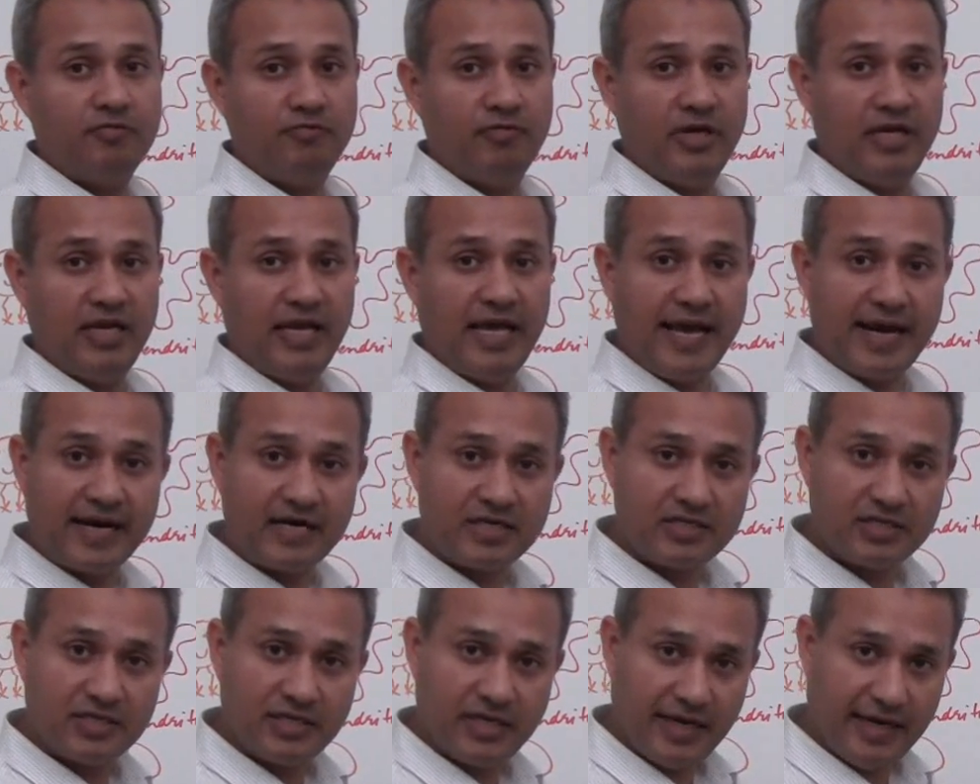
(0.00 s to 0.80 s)
will
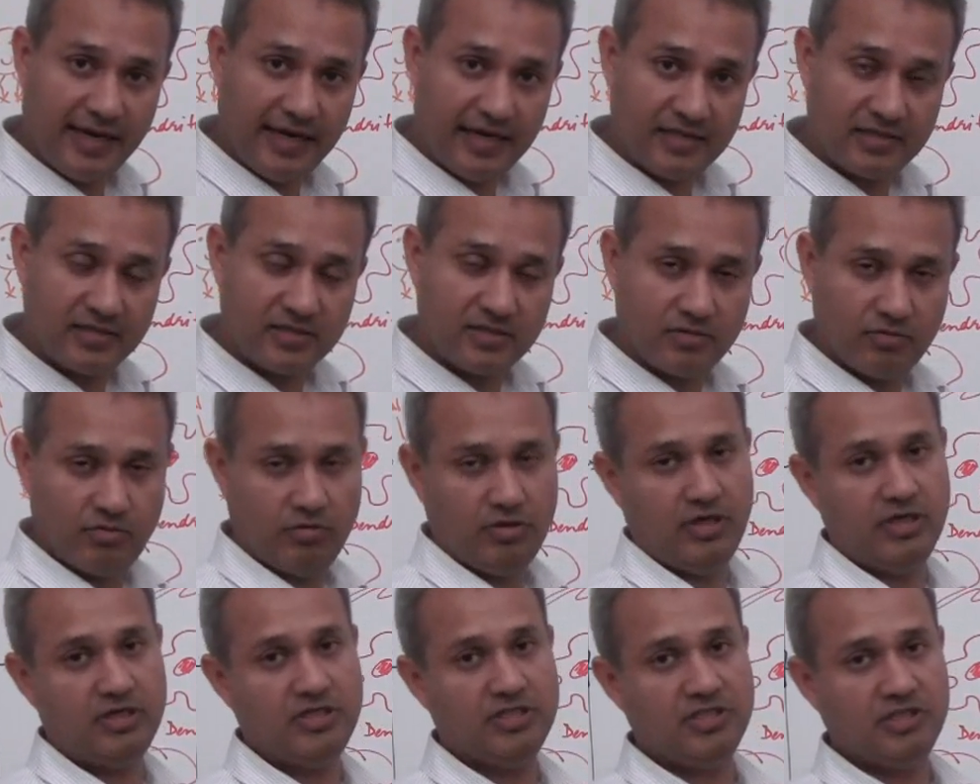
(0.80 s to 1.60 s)
act as,
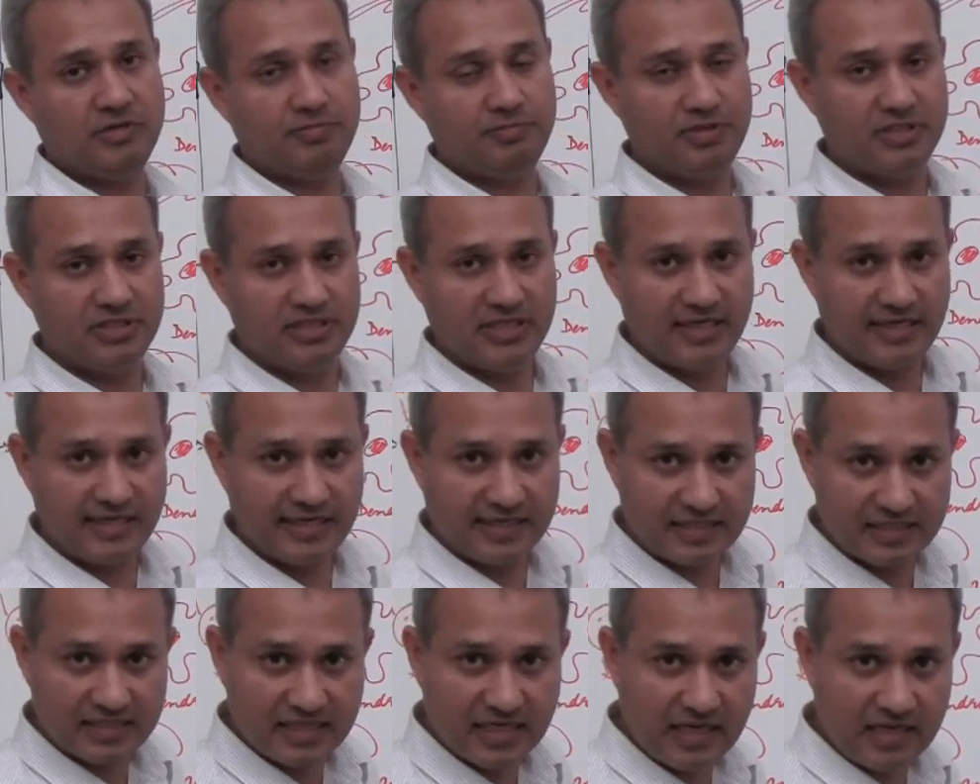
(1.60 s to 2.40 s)
or antigen
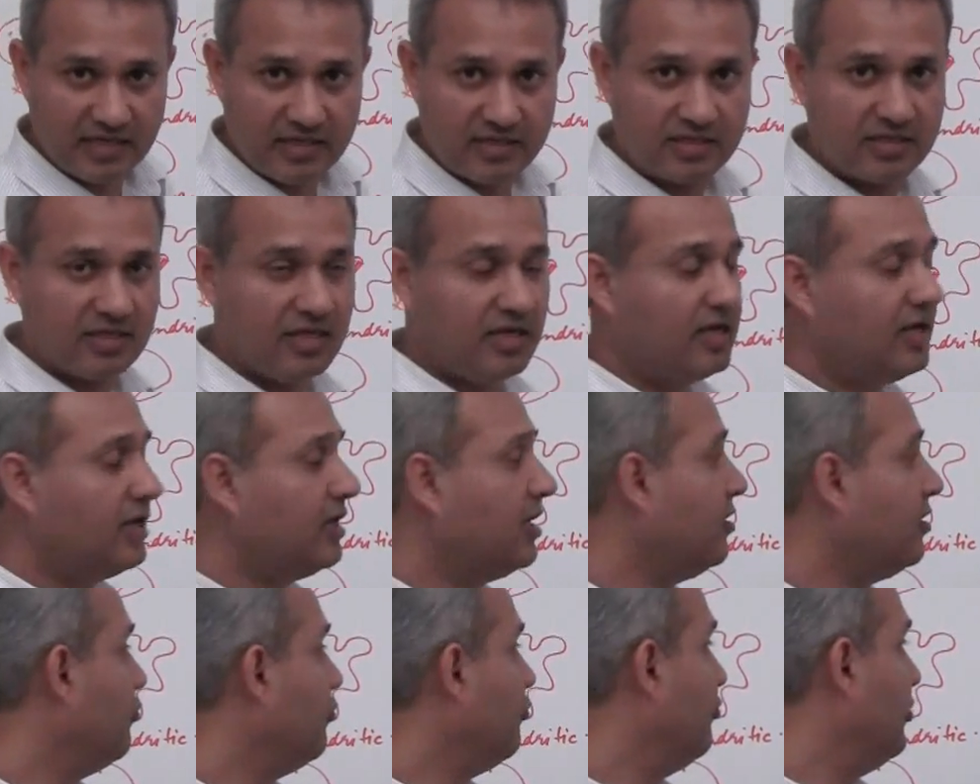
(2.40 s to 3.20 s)
presenting cells
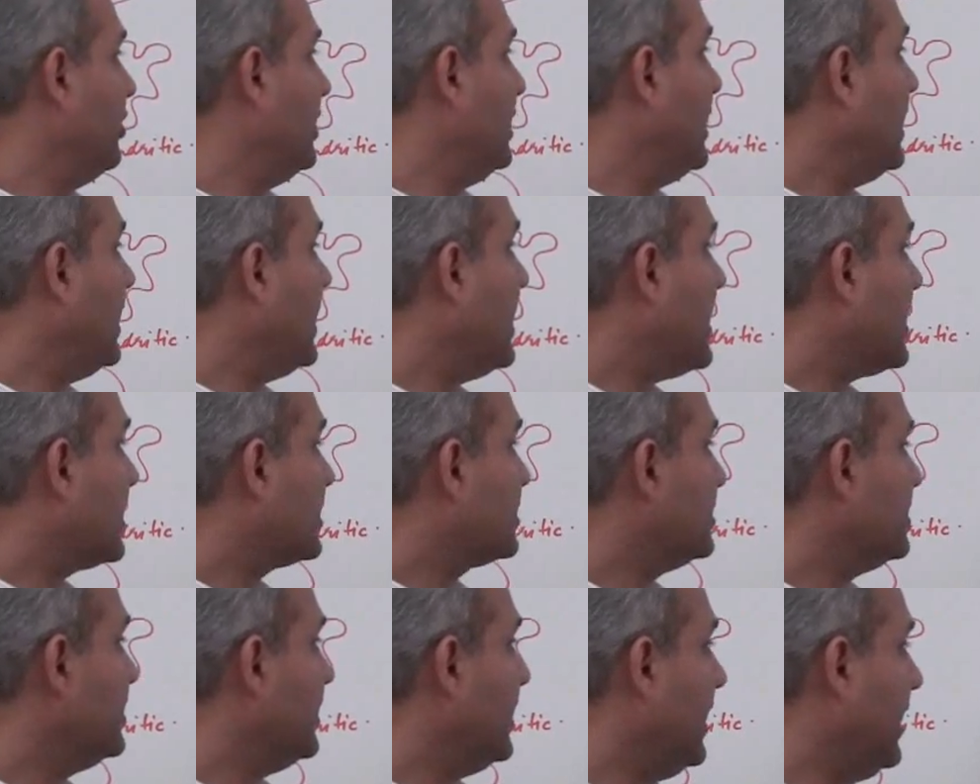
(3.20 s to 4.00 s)
will
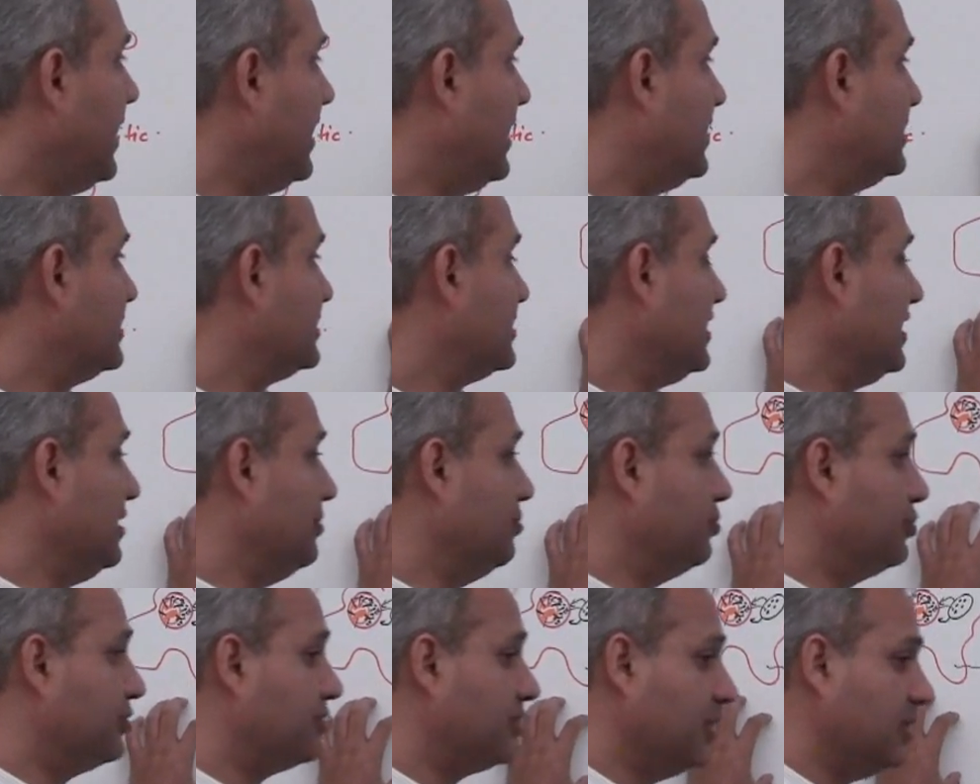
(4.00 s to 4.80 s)
act as, a
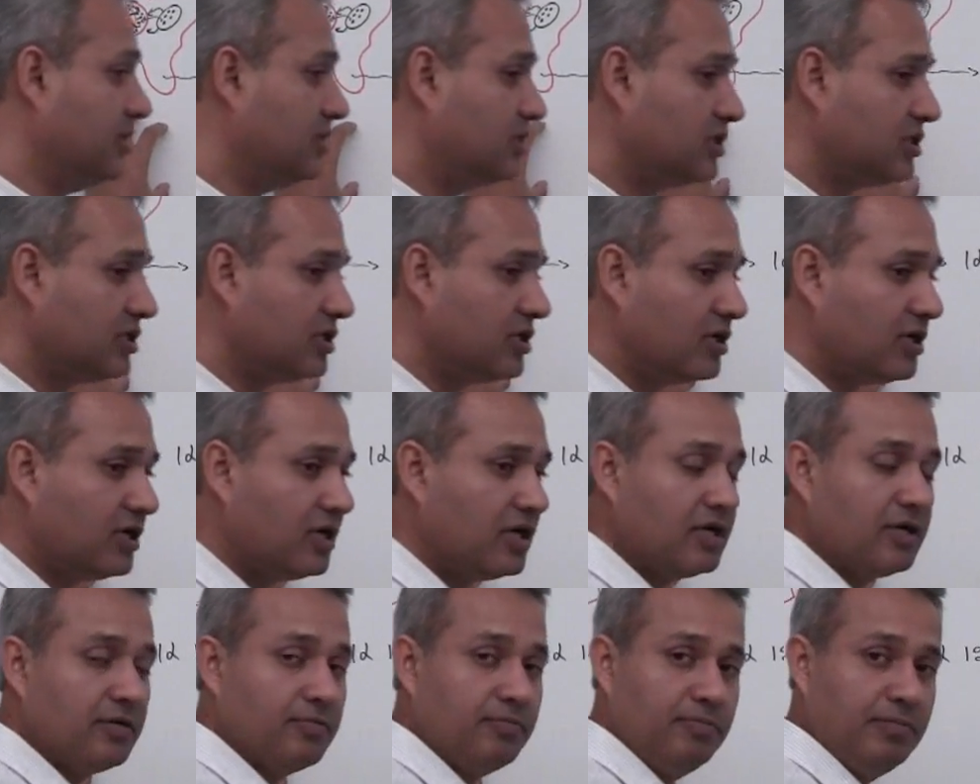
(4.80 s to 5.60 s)
bridge
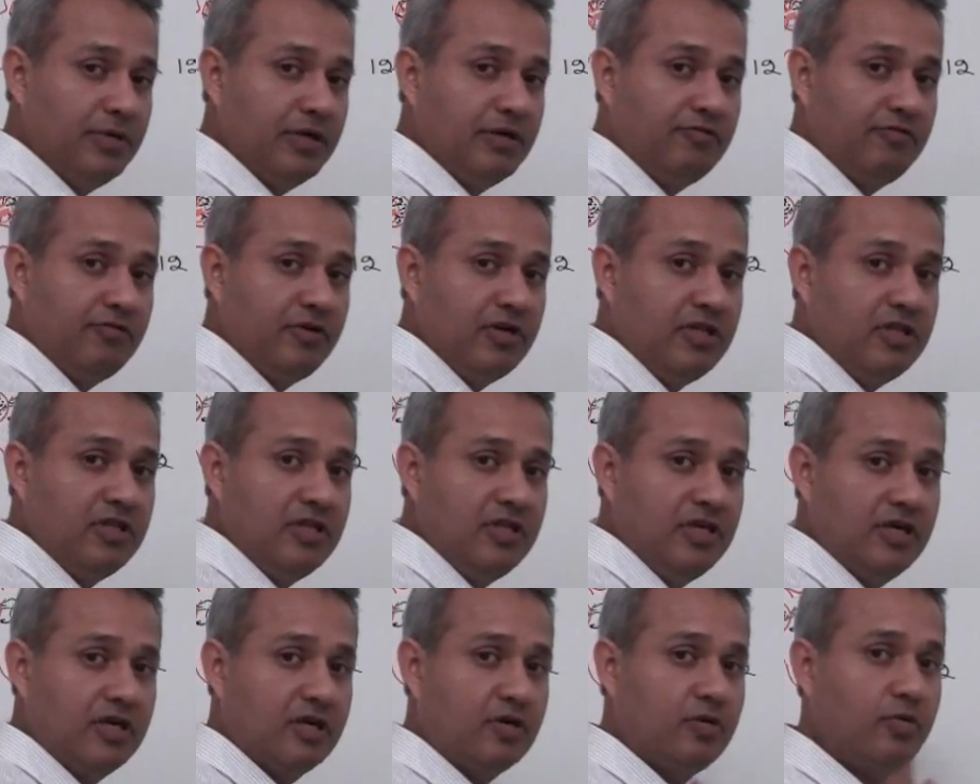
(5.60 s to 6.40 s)
between
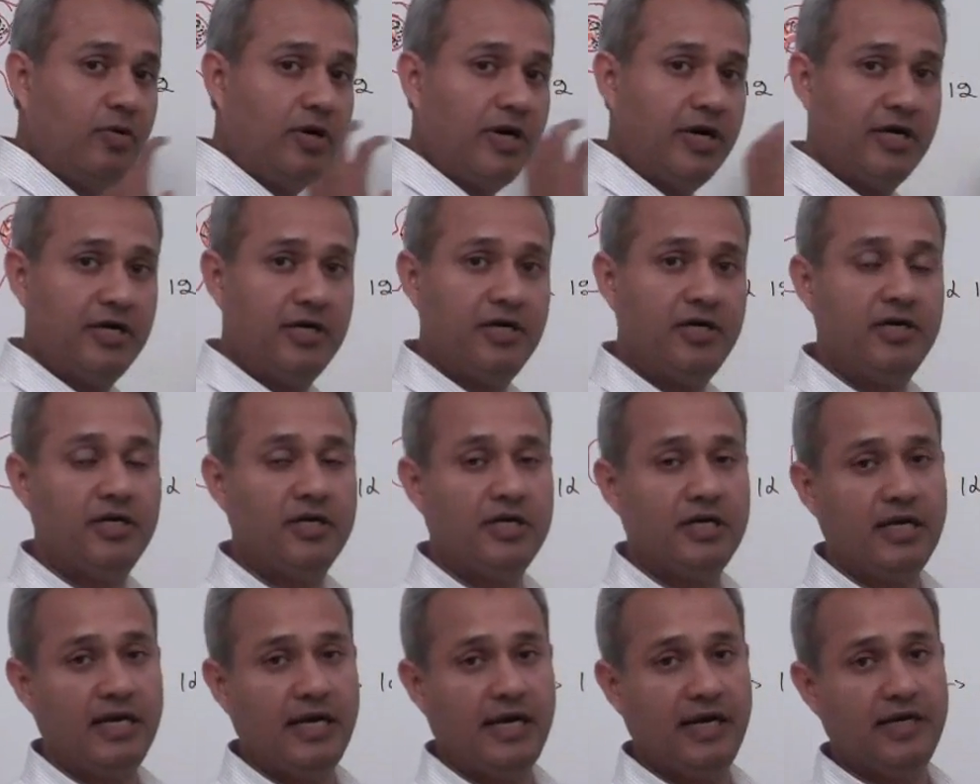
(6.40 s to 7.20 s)
the acquired
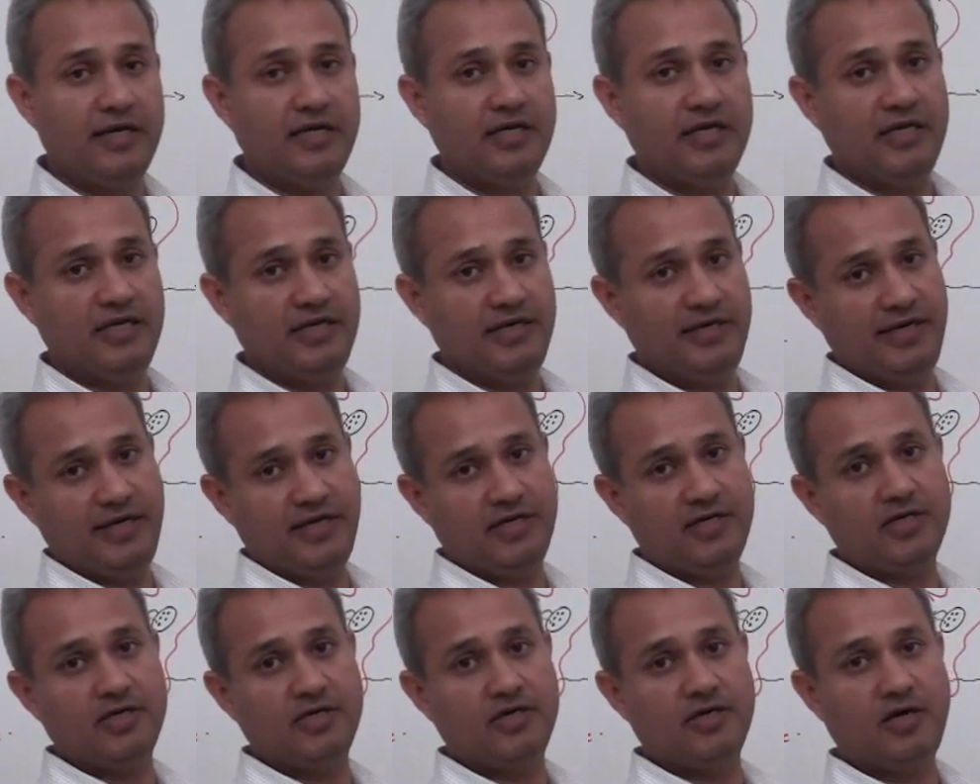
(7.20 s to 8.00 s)
and
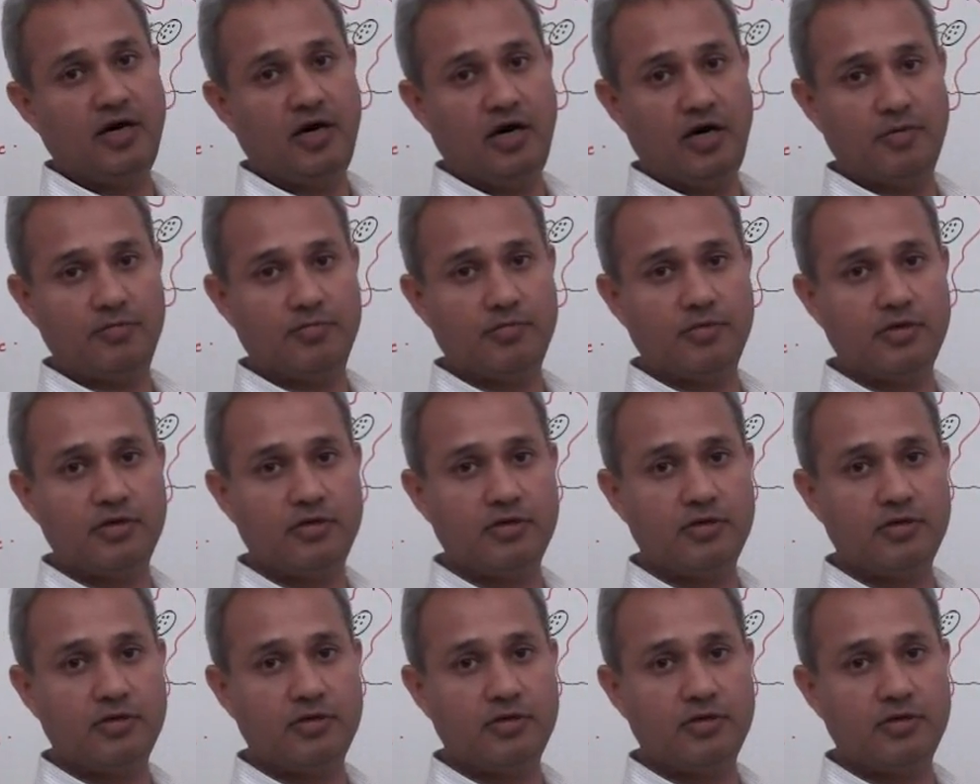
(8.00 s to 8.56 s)
innate arm.